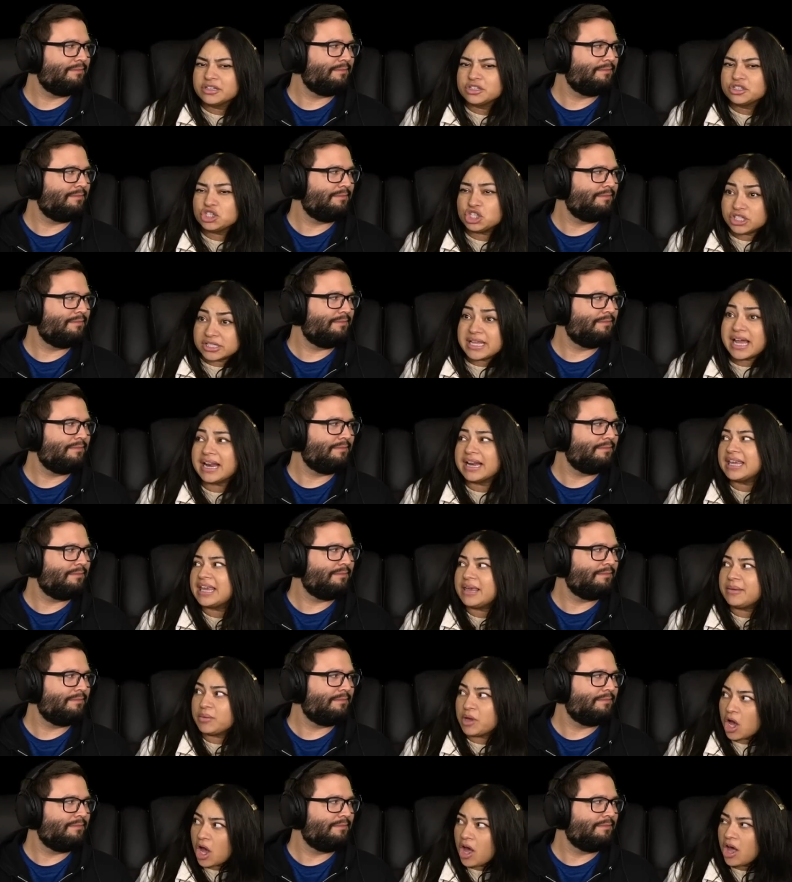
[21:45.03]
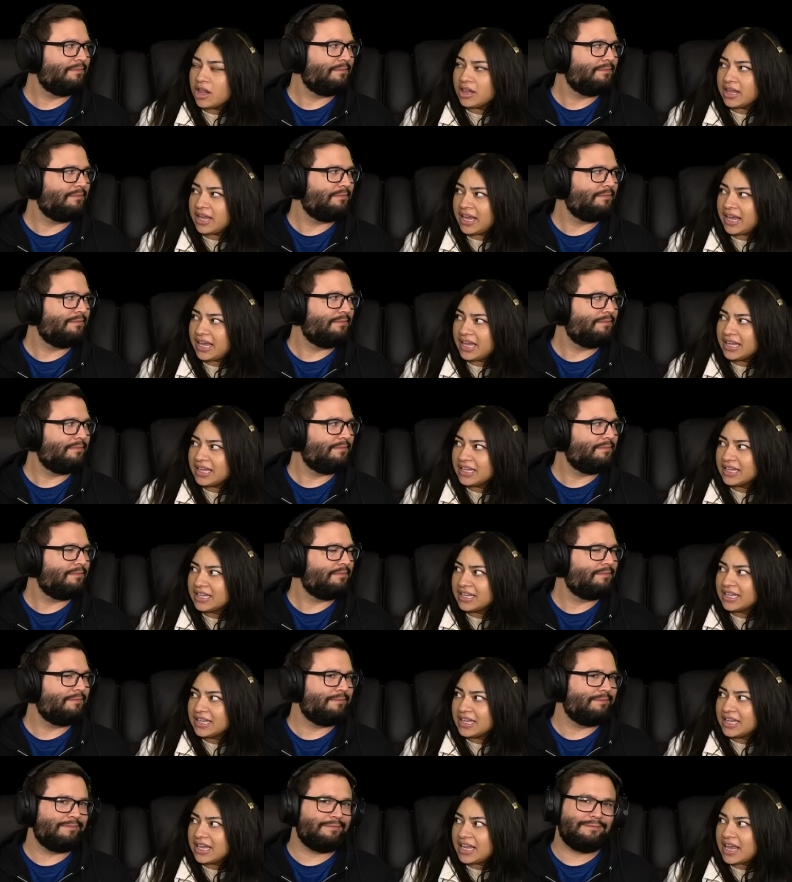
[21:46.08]
Speaker 1: she's going to keep calling,
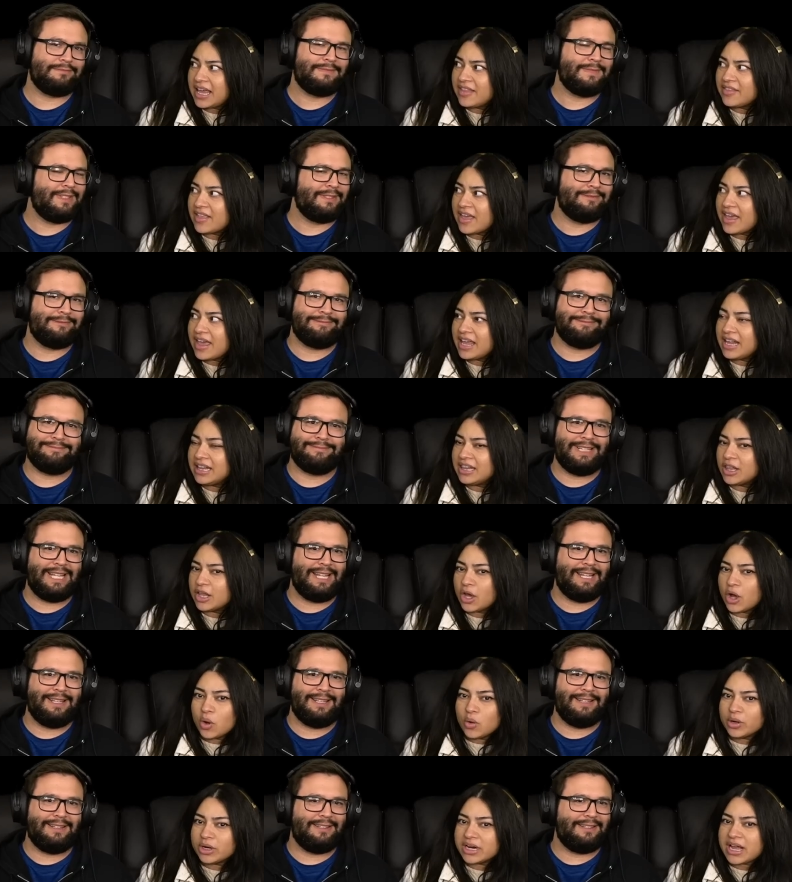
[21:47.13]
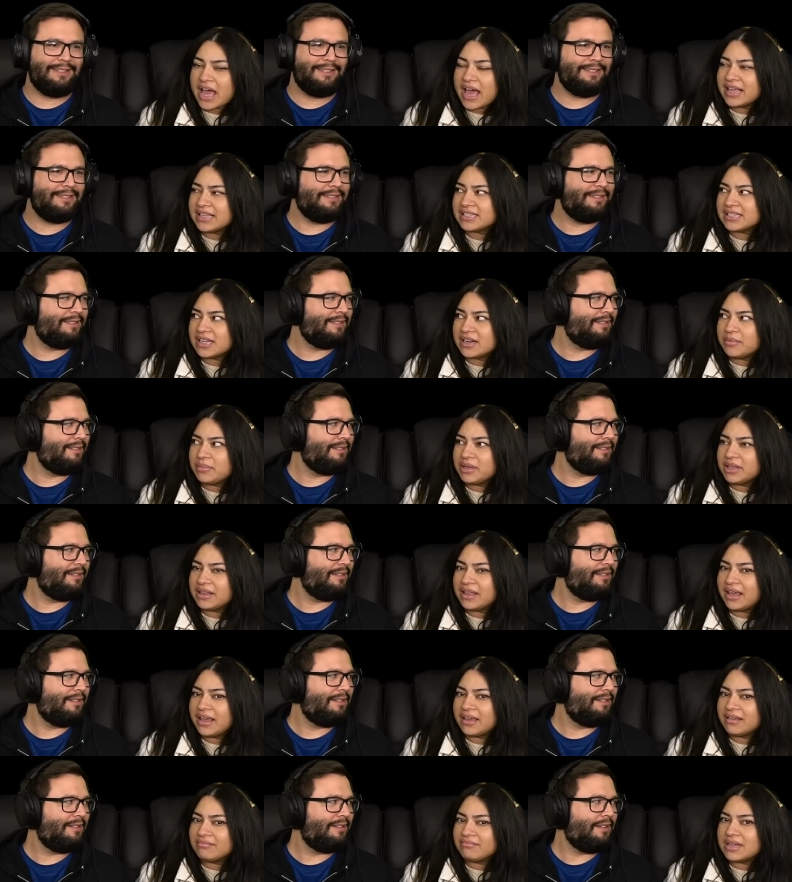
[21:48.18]
and then the owner guy is going to be
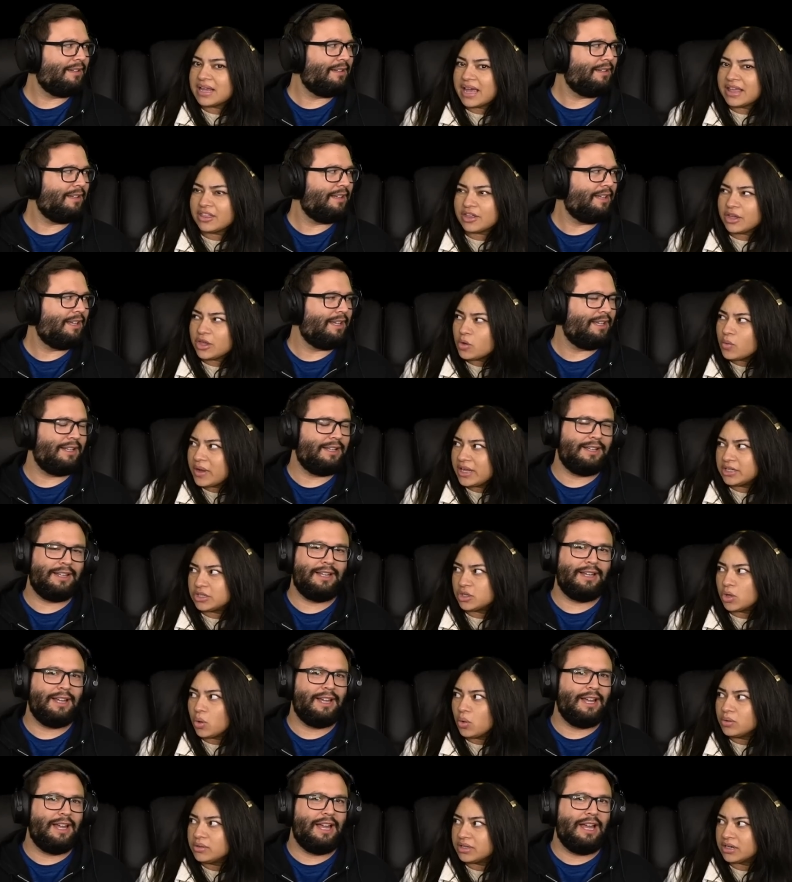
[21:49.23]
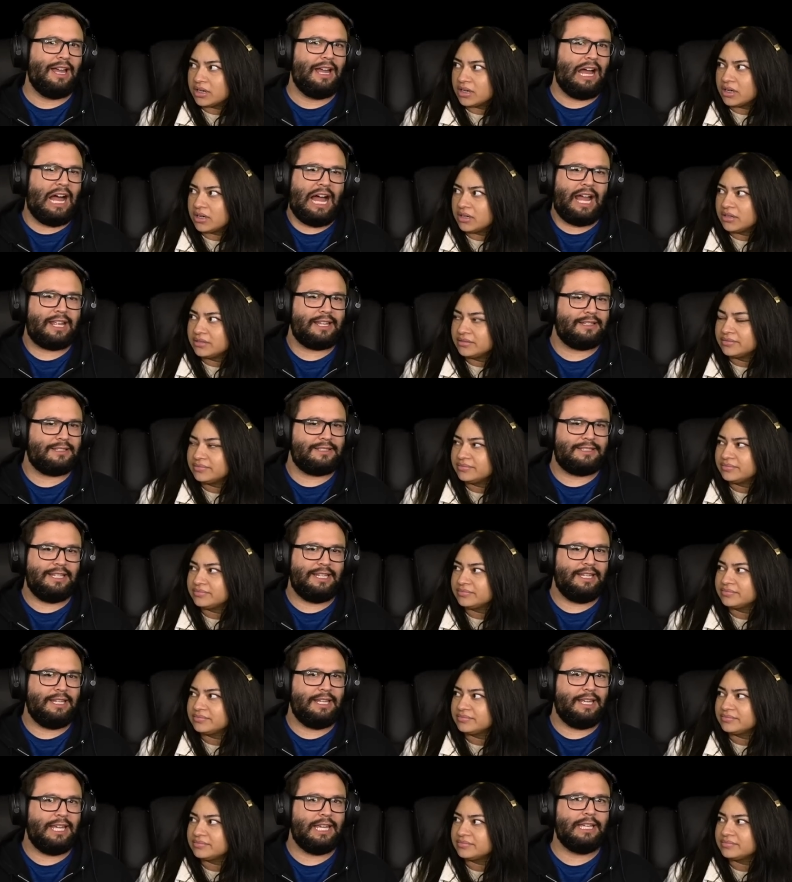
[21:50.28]
like, I thought you went and told her.
Speaker 2: I could
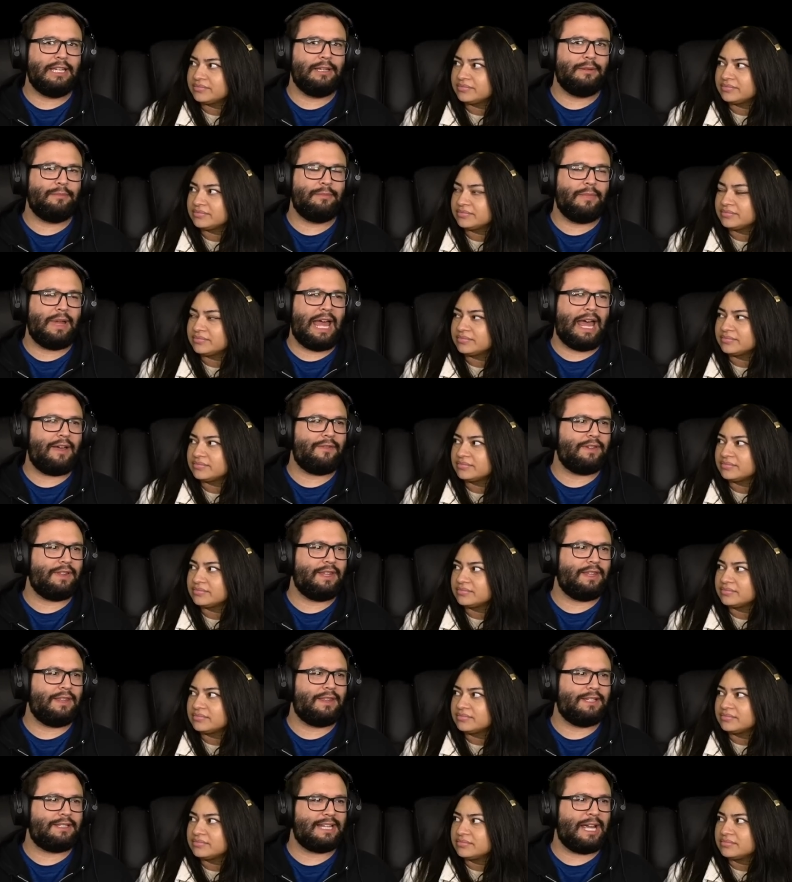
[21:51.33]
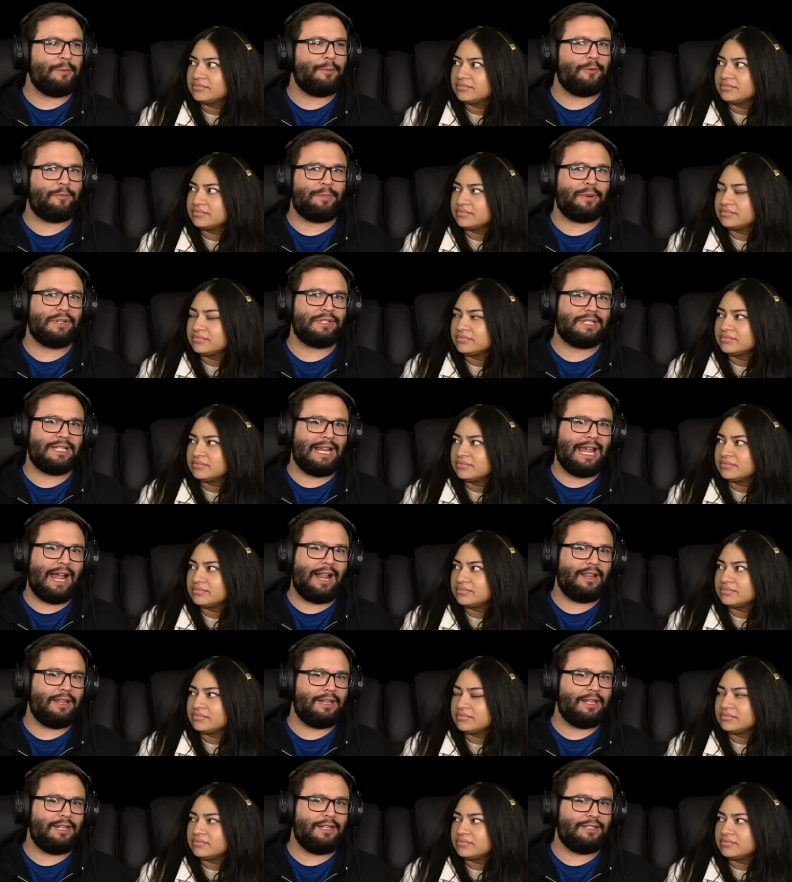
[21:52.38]
see him having the type of
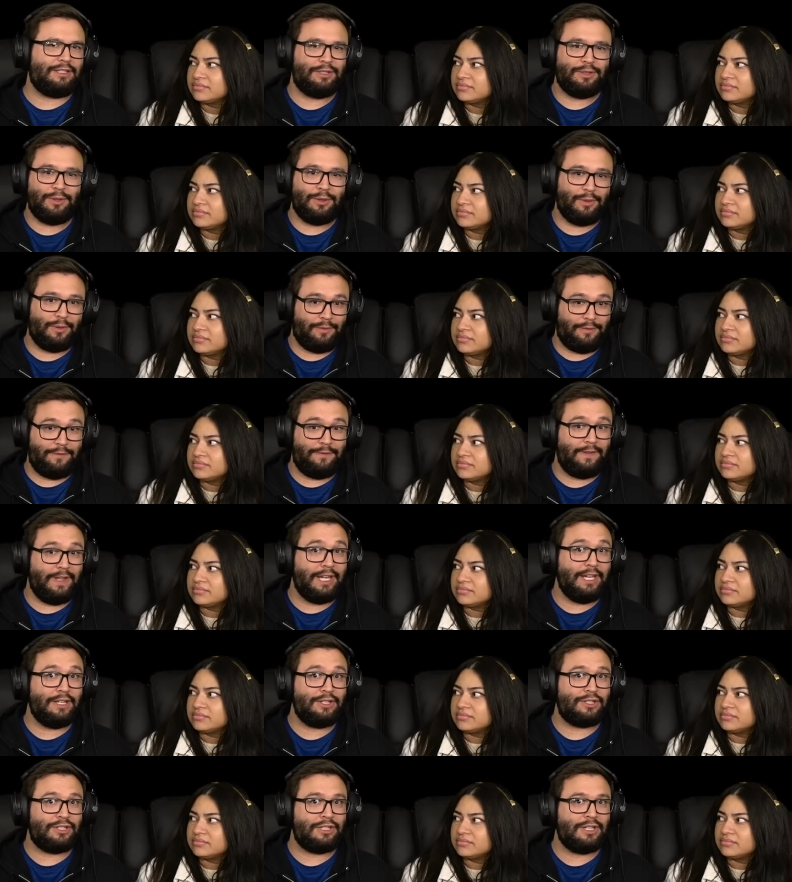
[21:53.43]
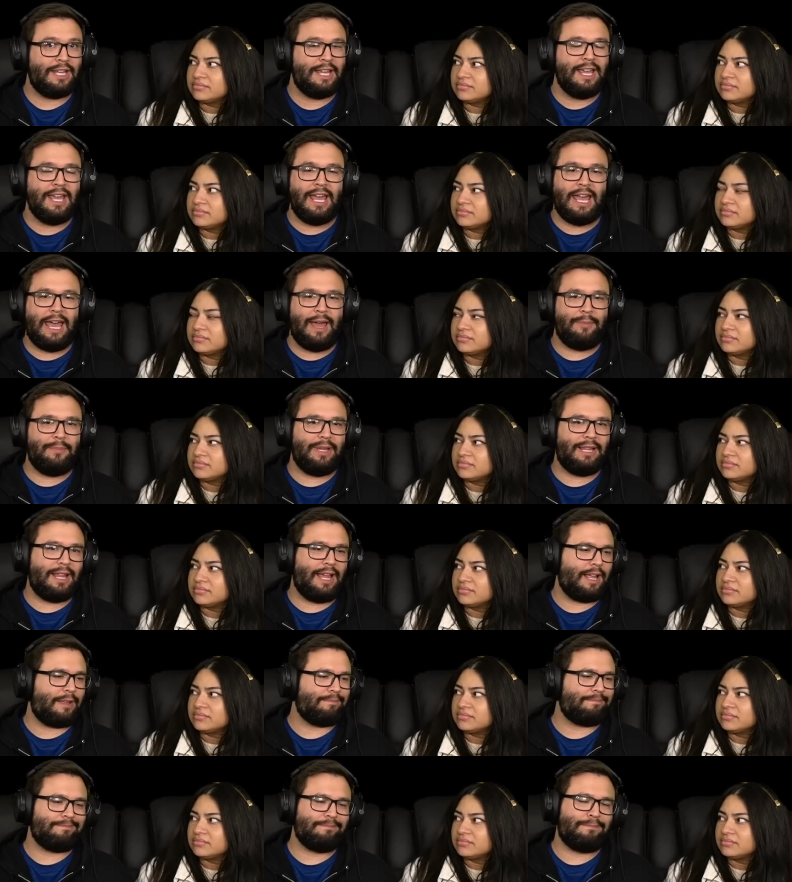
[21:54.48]
personality to finish and be
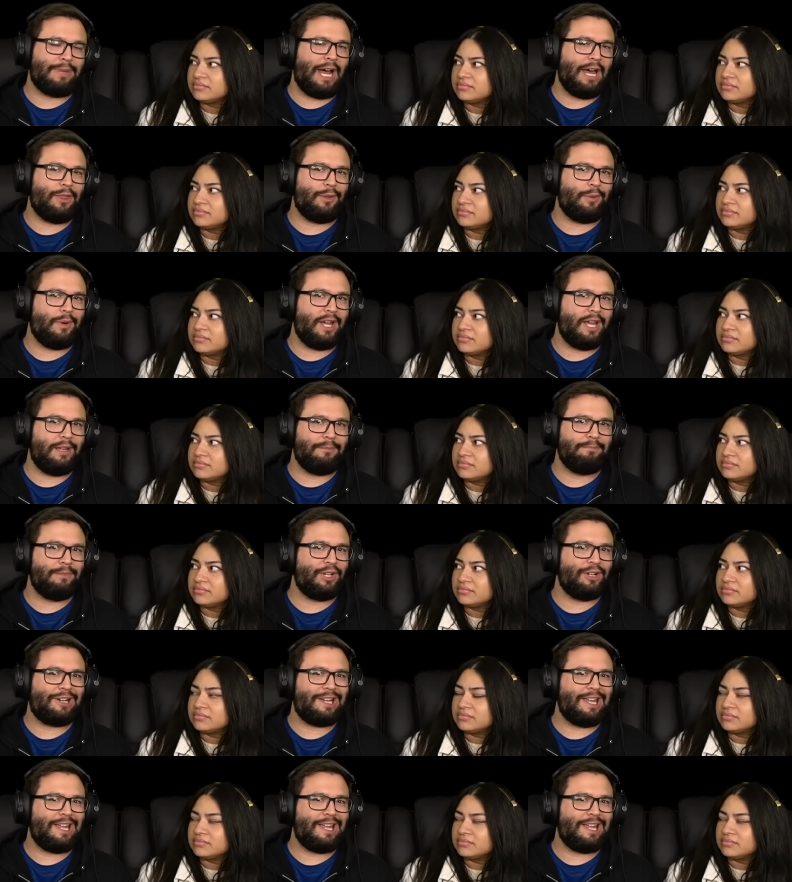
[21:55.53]
like, by the way, you're